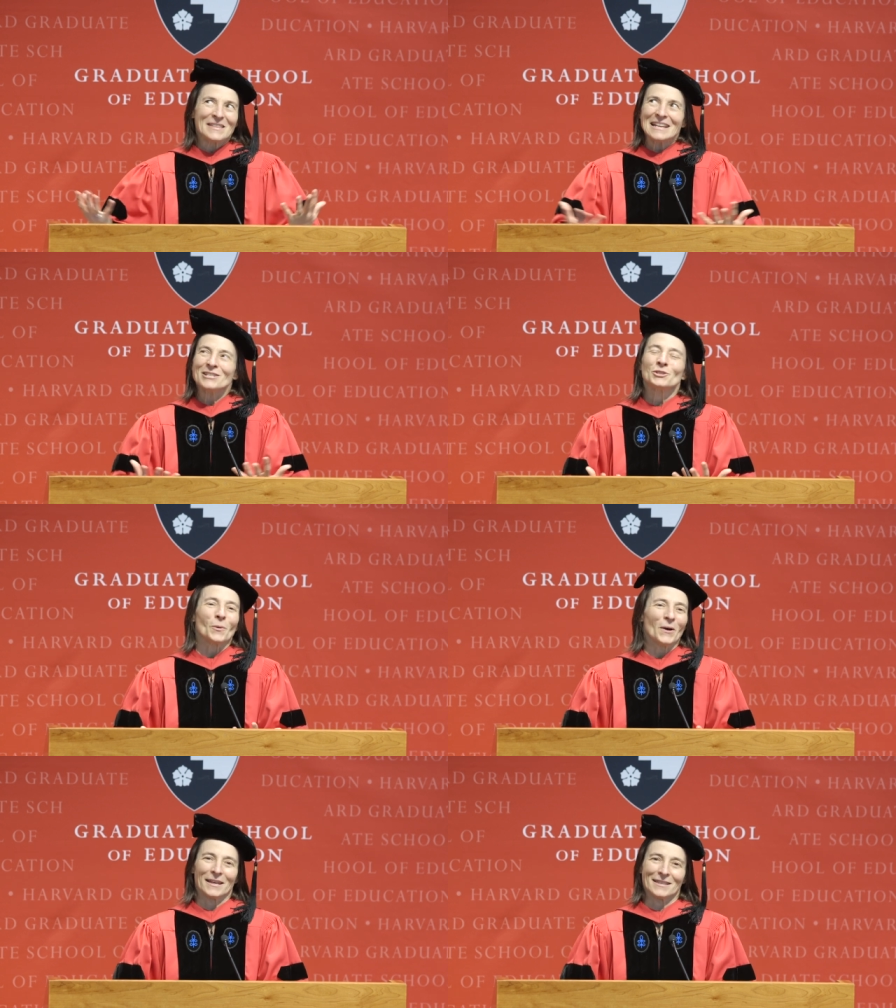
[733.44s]

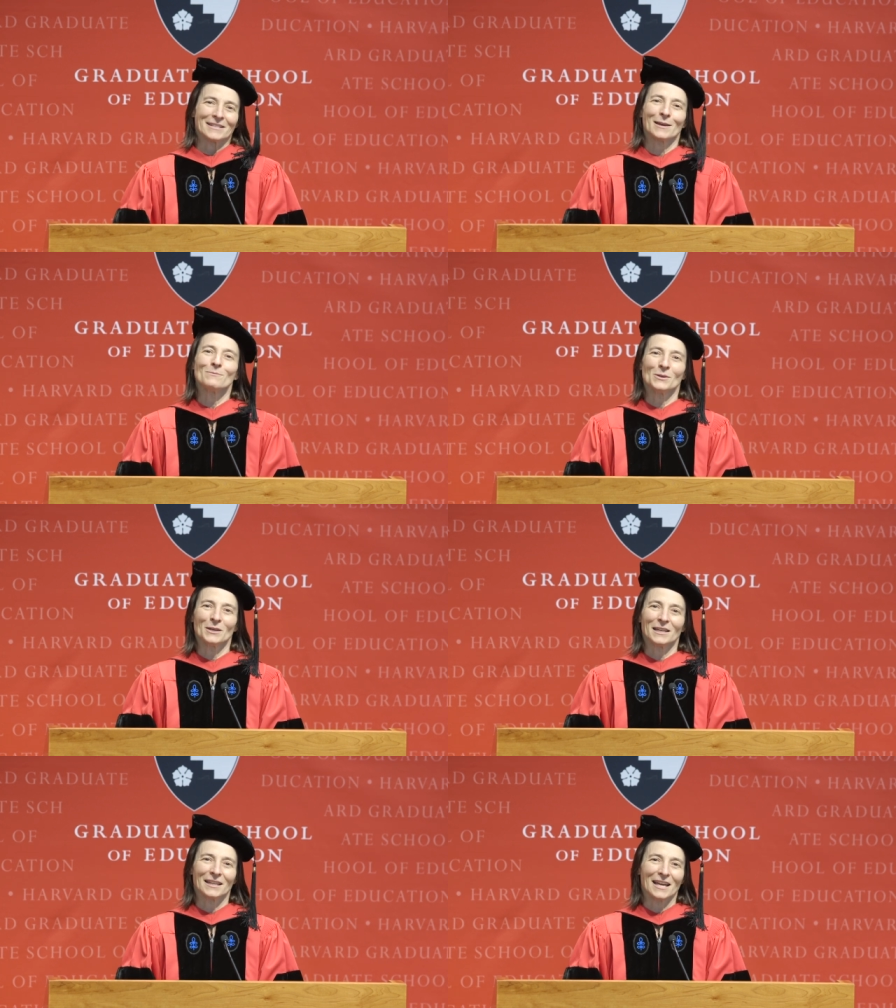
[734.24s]
enjoy this
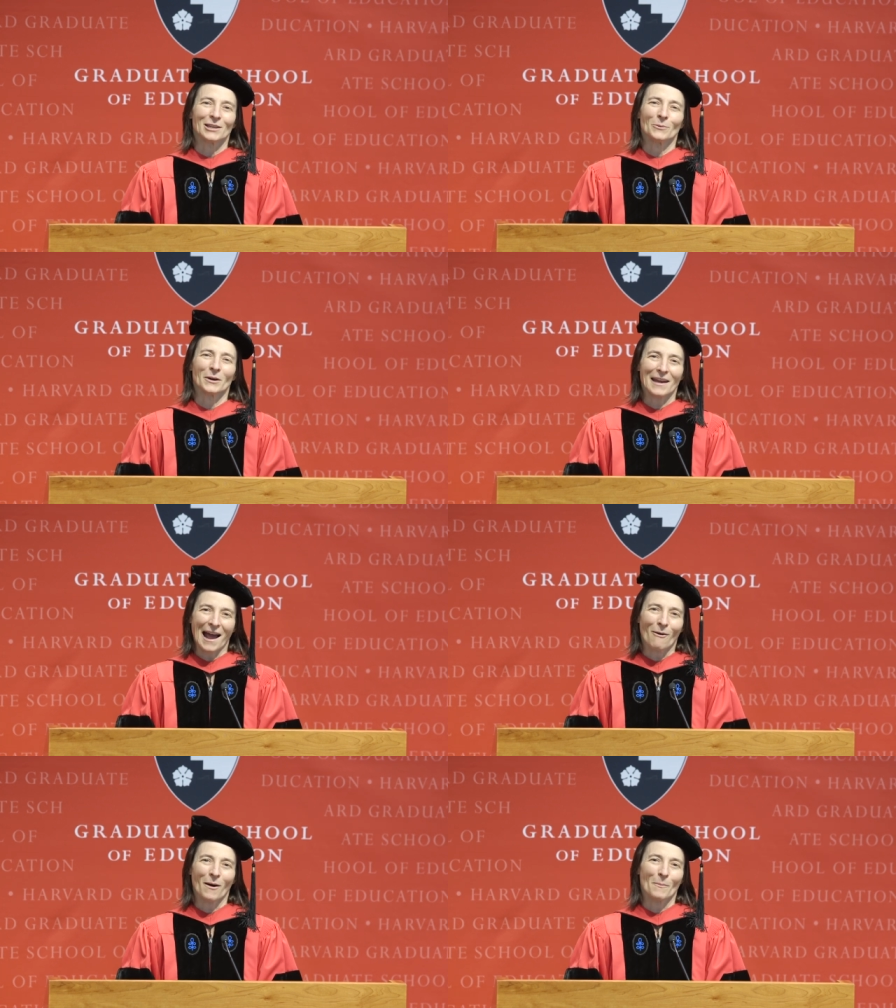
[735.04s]
community that you are
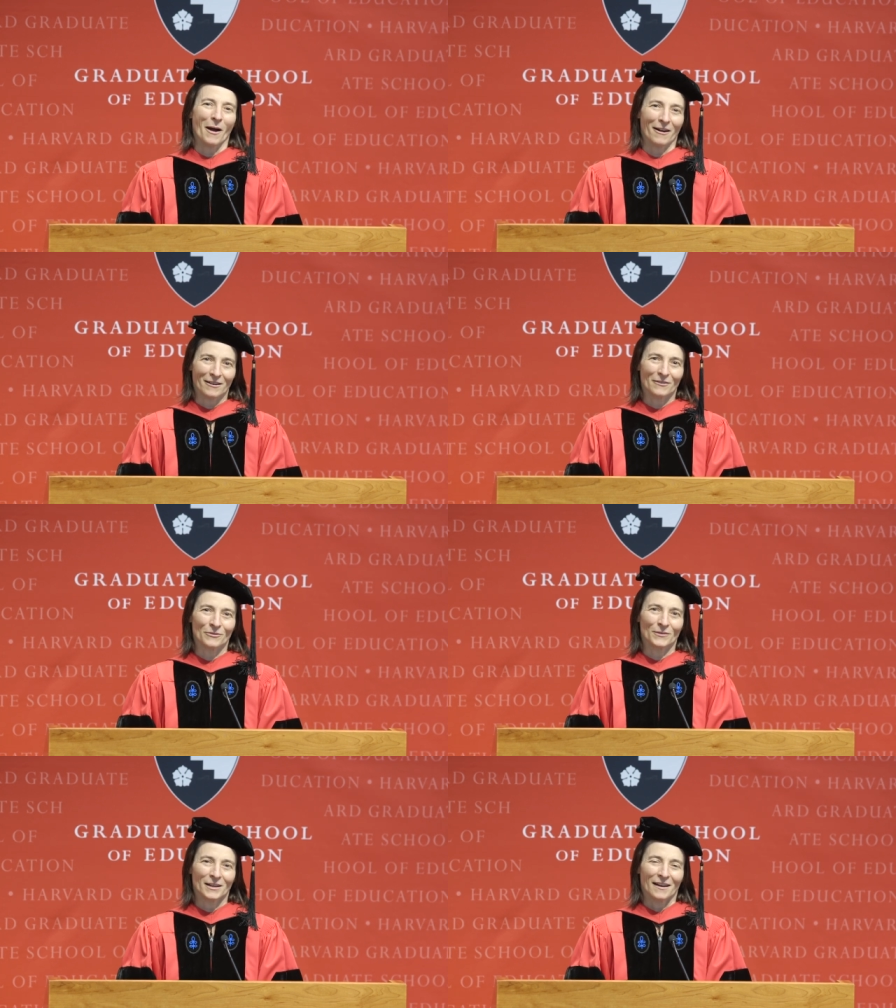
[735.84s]
now a part of.